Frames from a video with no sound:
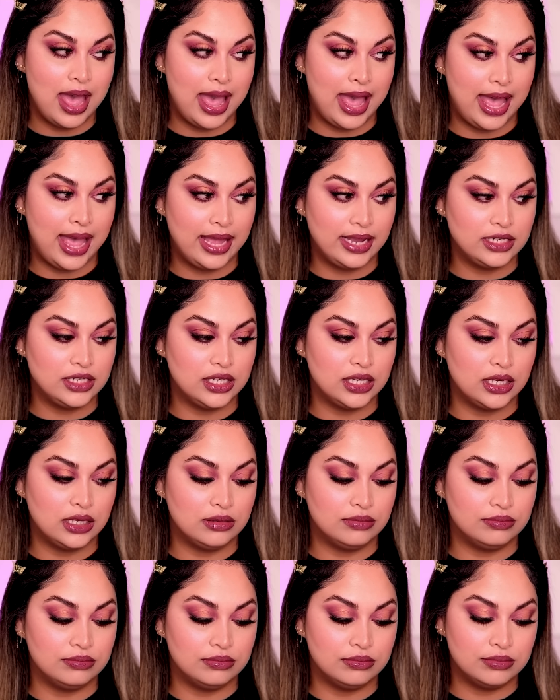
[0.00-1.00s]
and
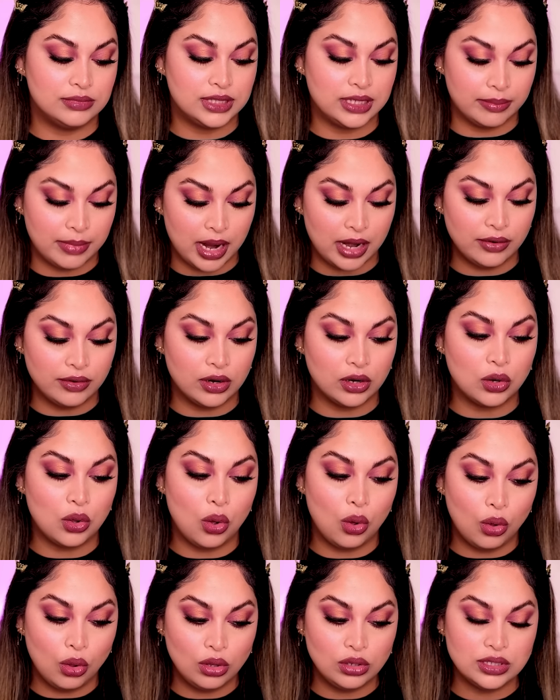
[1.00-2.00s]
Samira
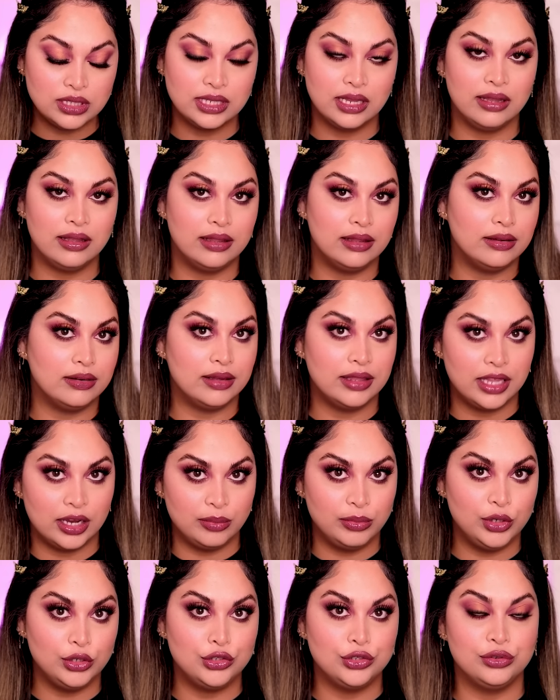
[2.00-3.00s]
calls their
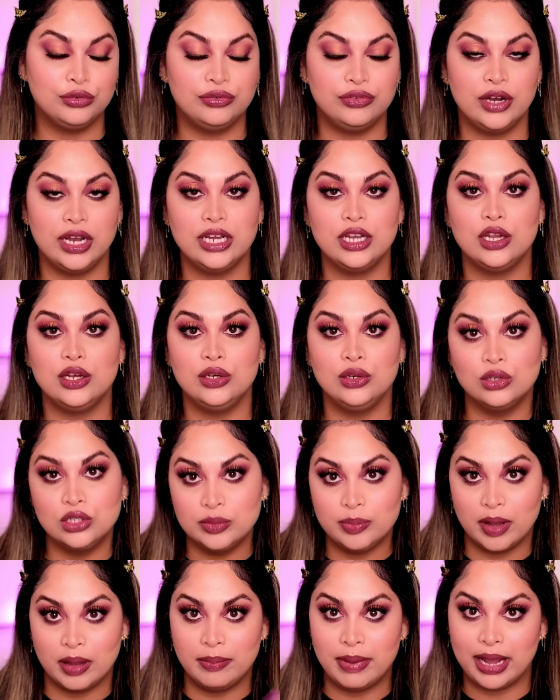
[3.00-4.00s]
mutual friend
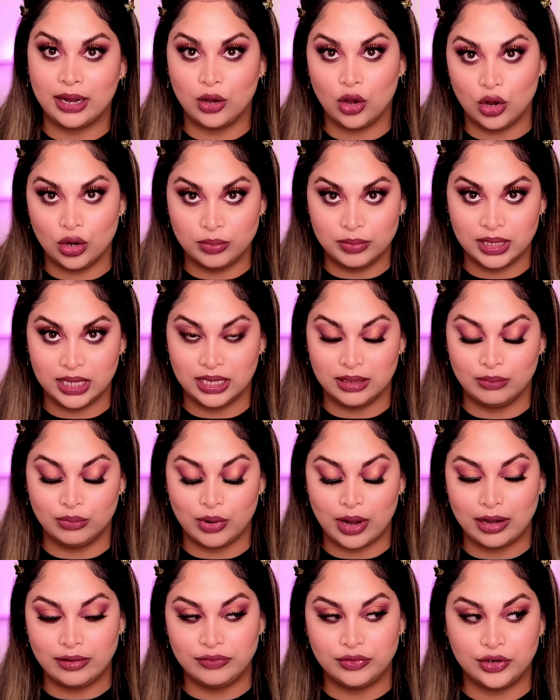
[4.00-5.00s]
Nuzba back home in
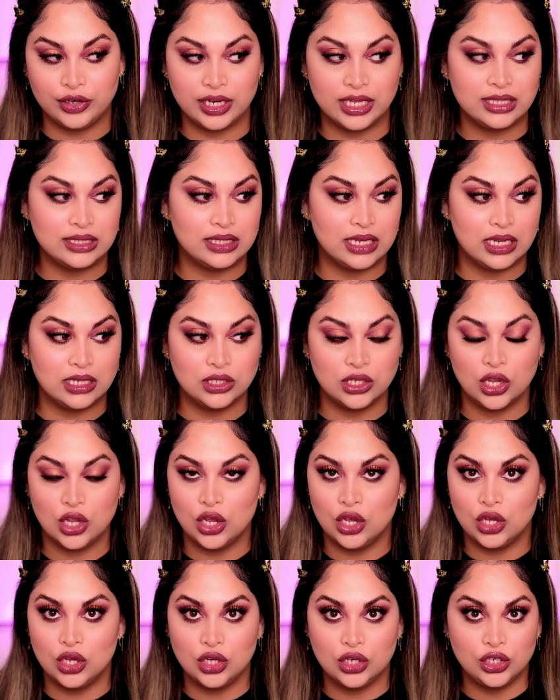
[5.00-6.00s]
Bradford and says,
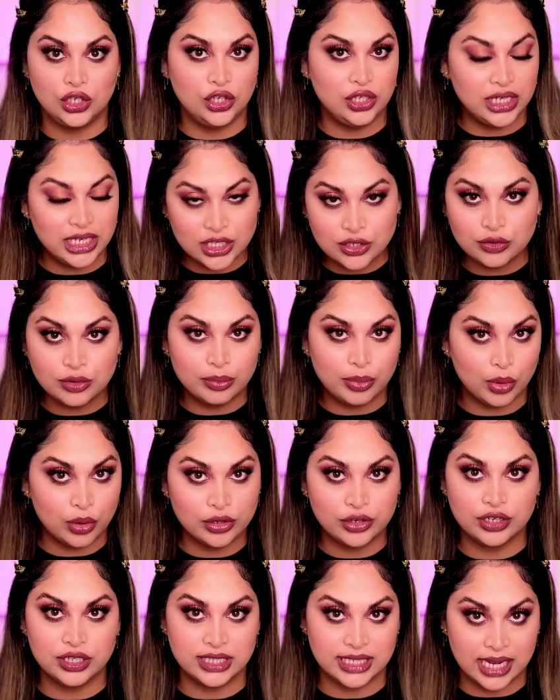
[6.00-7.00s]
"You need to
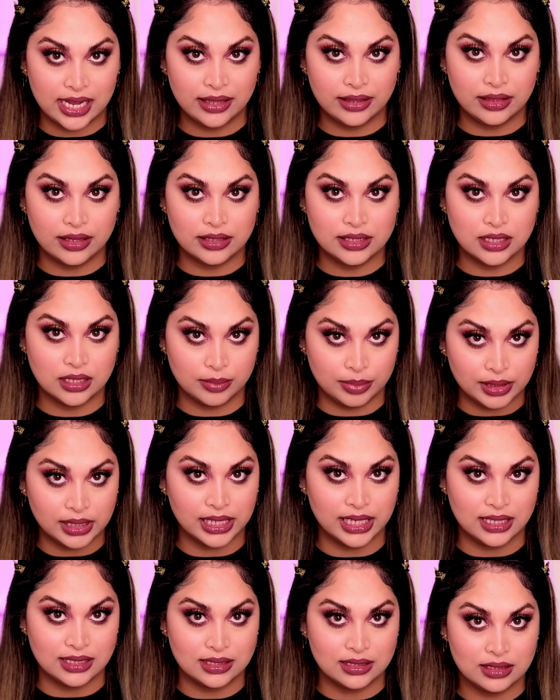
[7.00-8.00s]
report her death to the
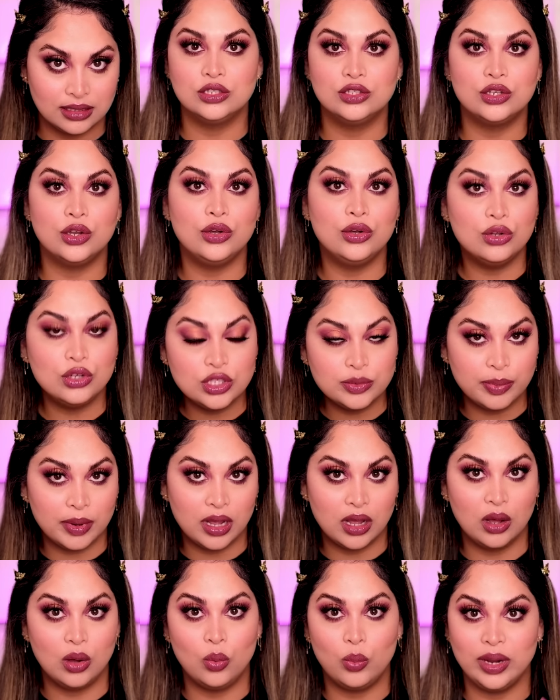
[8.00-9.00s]
police." So
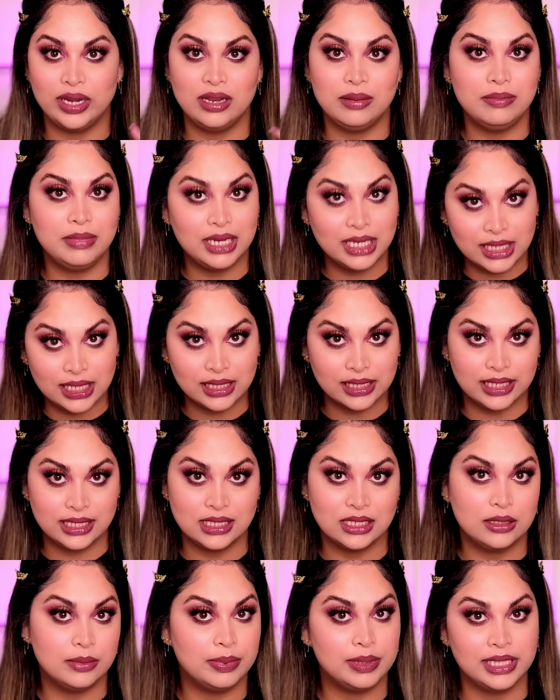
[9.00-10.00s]
Nuzba went immediately
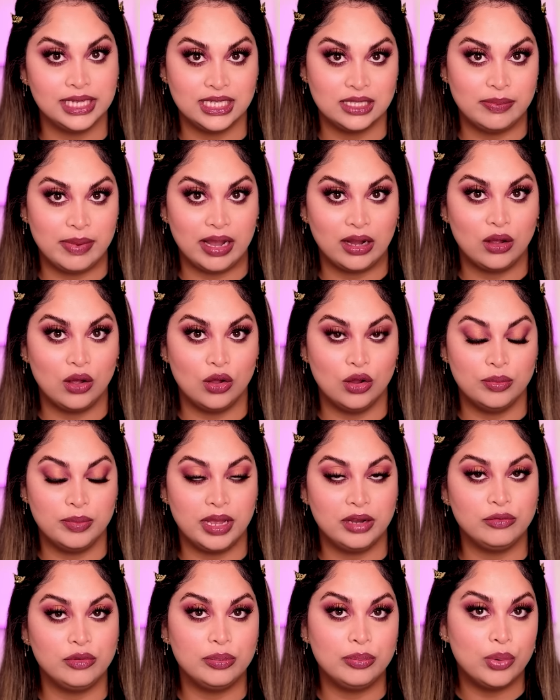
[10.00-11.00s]
to the police back home
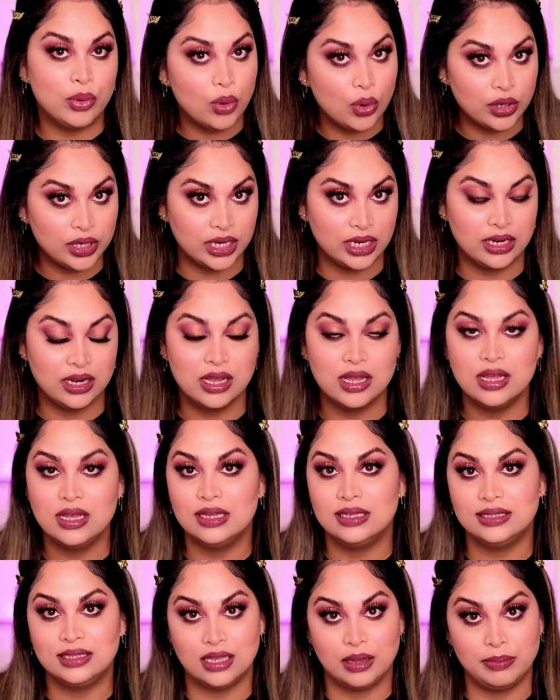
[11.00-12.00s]
and reported
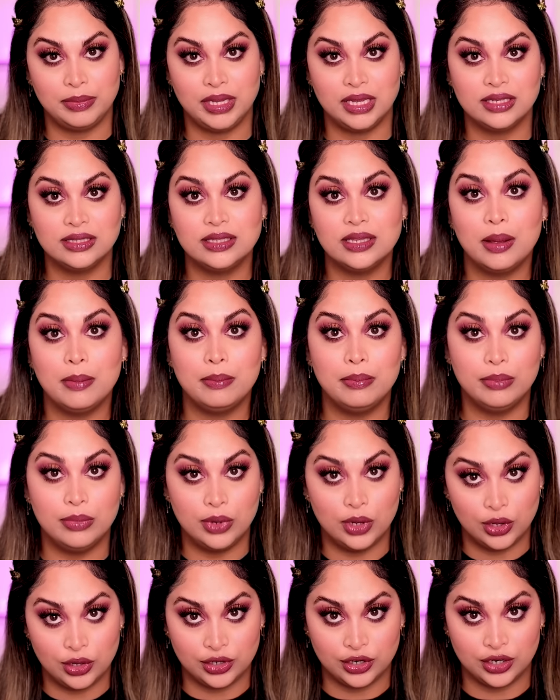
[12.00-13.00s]
Samia's
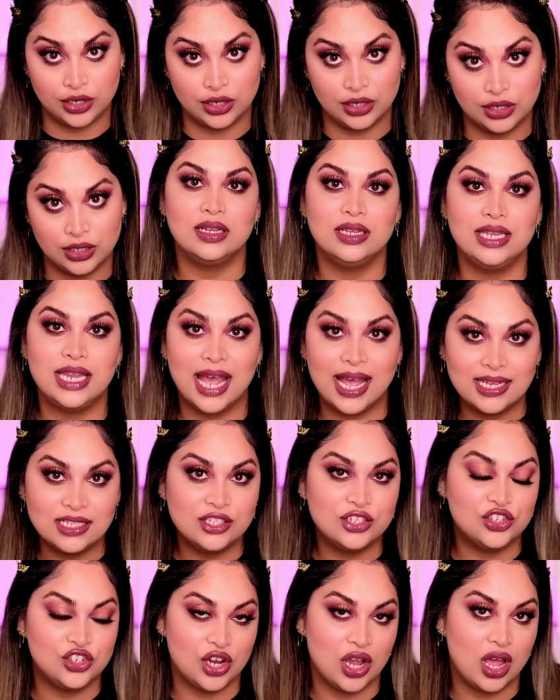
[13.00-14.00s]
murder.
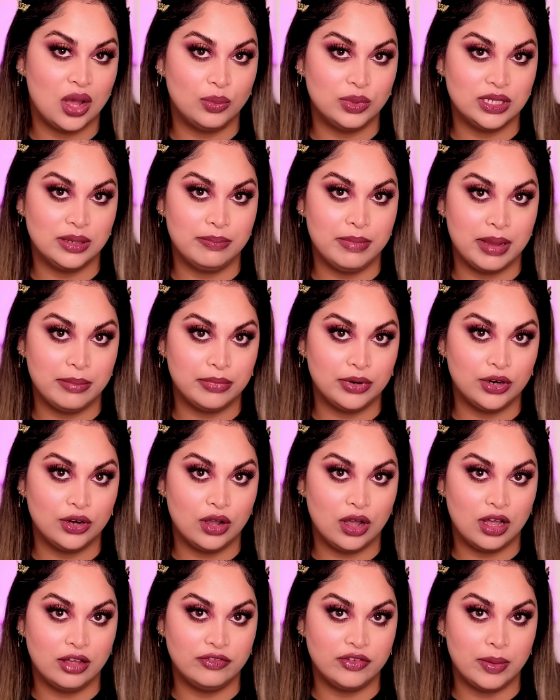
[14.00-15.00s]
Naz Shah was a member
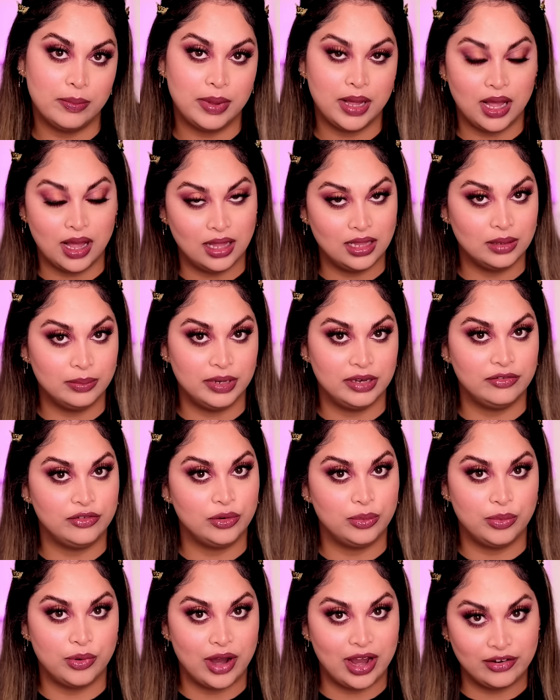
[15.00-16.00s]
of parliament
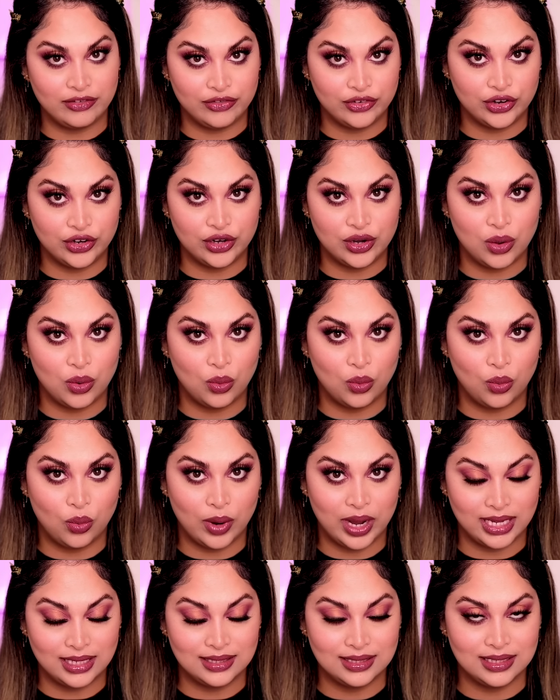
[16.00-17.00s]
for Bradford
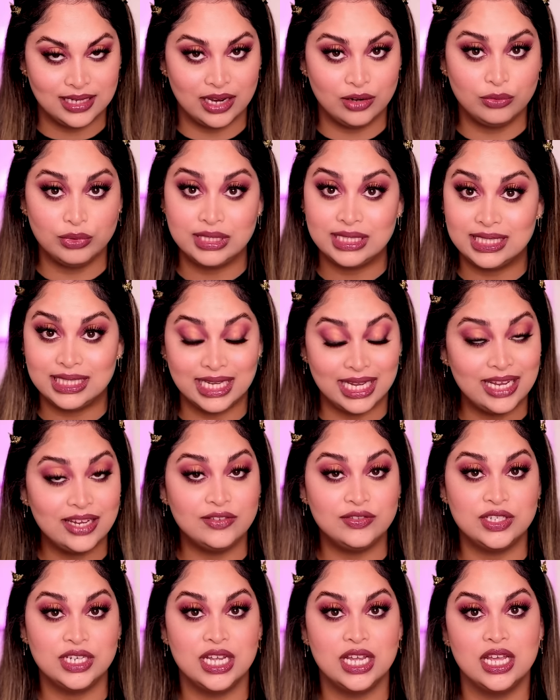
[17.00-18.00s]
West and
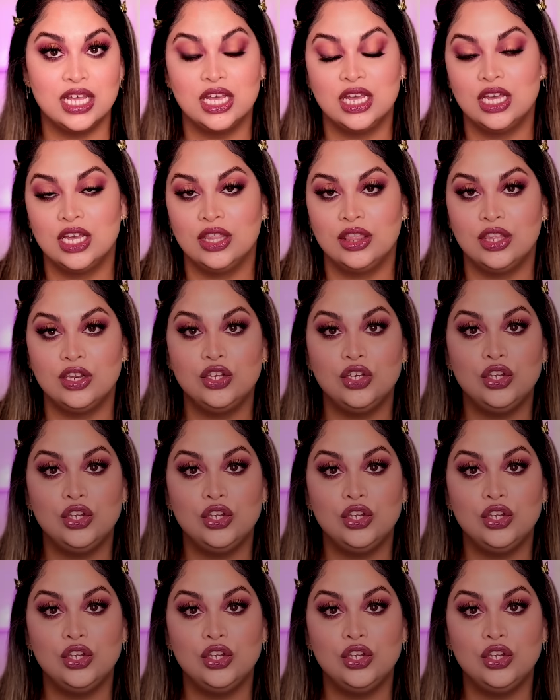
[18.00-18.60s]
received the